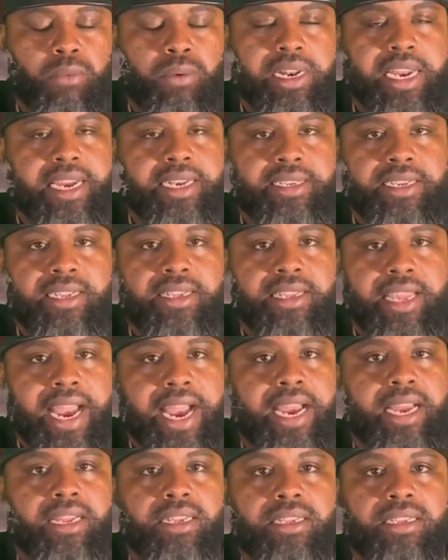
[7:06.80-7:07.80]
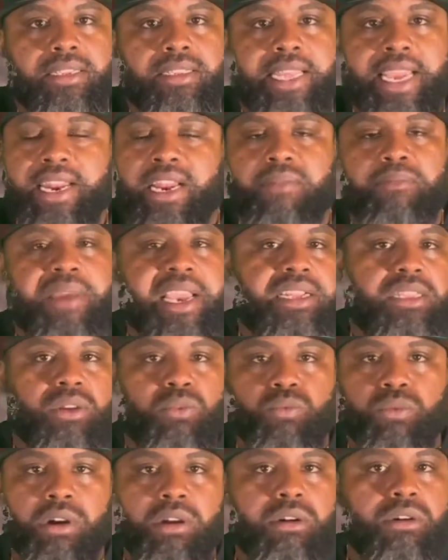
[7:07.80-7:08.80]
when they did that, they didn't make the
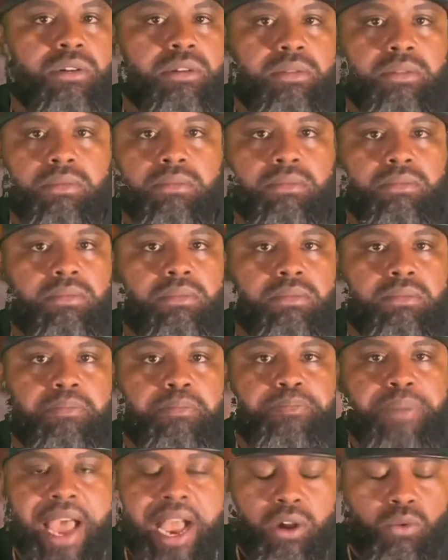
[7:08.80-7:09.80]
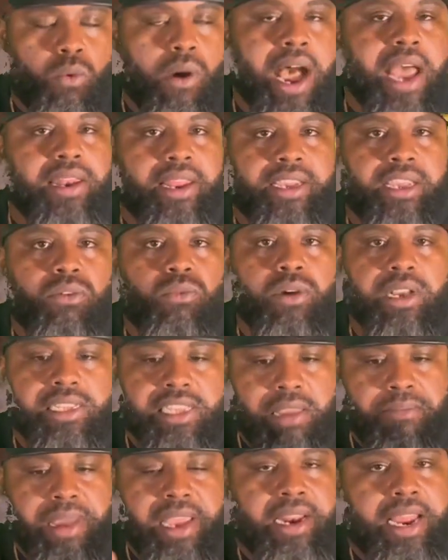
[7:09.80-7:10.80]
road back wide like it was.
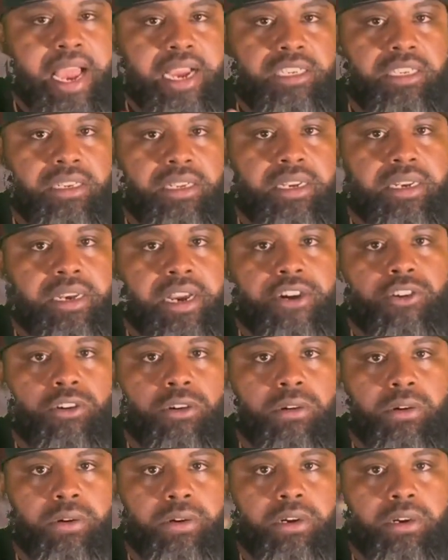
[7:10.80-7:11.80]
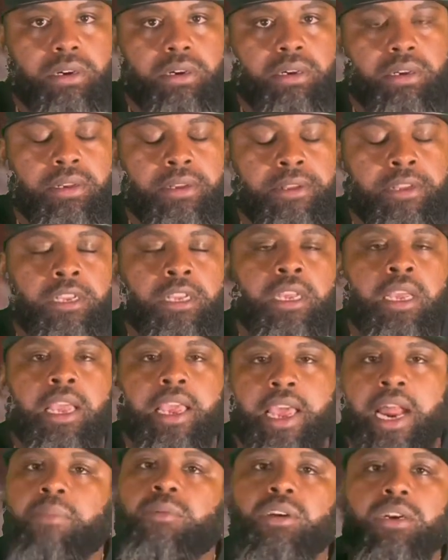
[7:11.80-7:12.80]
They made it actually narrow.
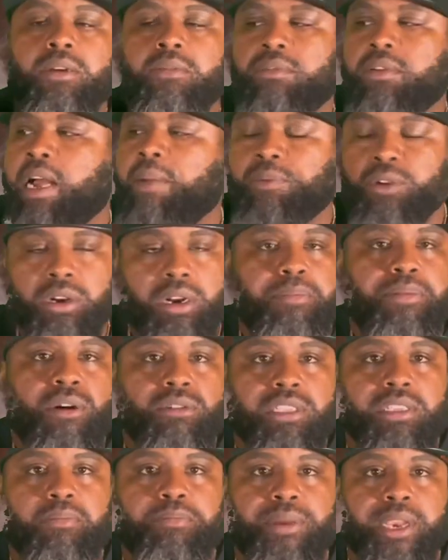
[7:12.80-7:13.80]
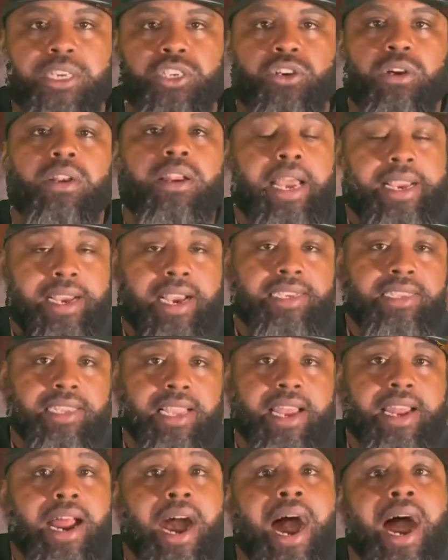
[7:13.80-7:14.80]
I'm gonna post a picture. Like I
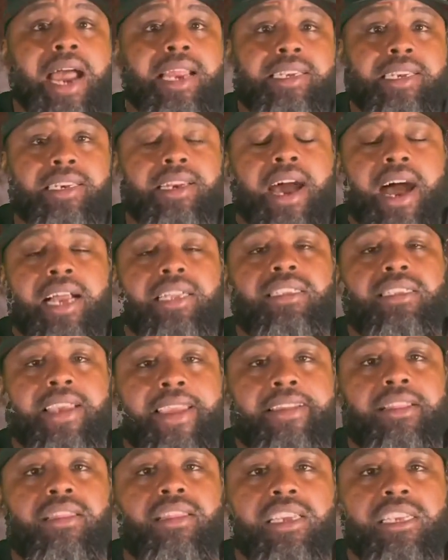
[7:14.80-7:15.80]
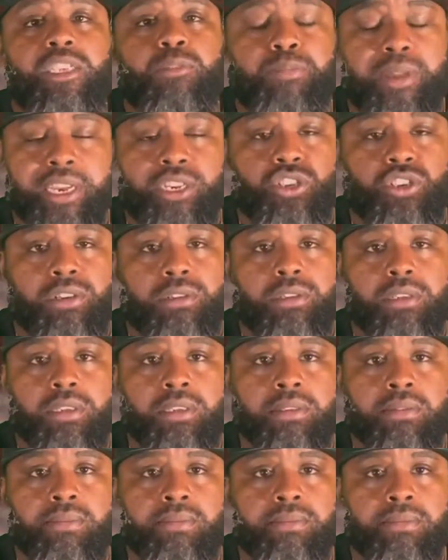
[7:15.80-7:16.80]
said, I did not take these pictures,
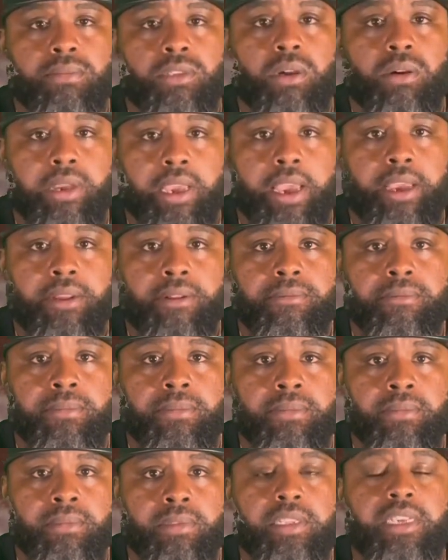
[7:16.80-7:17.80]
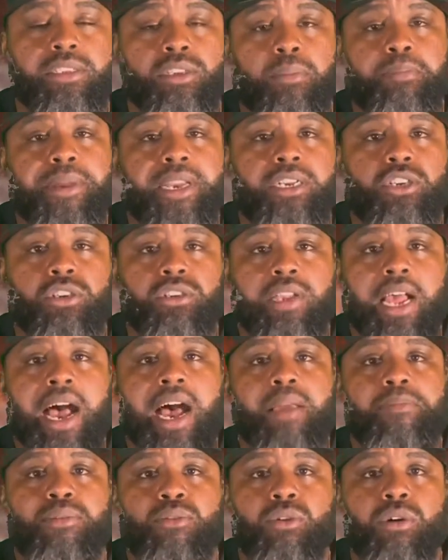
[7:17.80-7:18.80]
okay? These are pictures
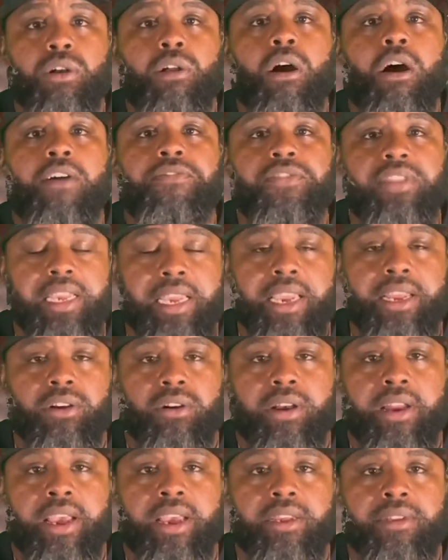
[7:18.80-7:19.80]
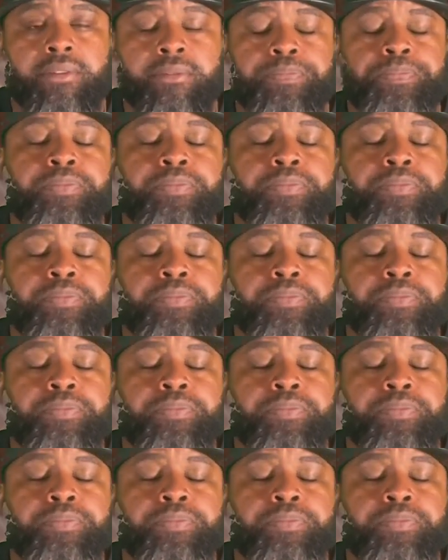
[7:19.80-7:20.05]
I pulled off the internet.